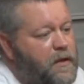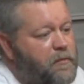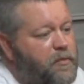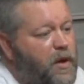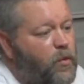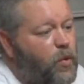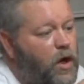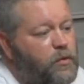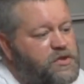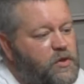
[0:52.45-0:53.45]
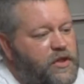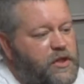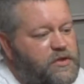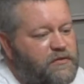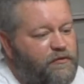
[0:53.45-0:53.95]
but one was only
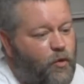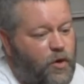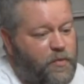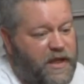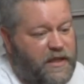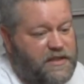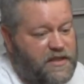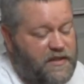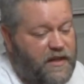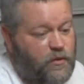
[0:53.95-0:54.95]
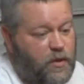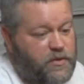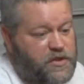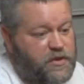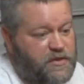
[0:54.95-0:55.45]
using 4 pins and the other one
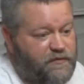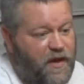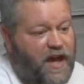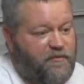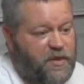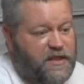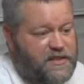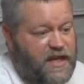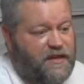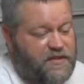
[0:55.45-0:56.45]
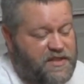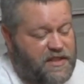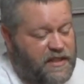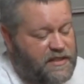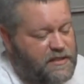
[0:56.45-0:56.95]
was using 5 pins out of the
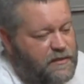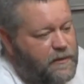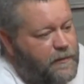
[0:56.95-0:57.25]
6.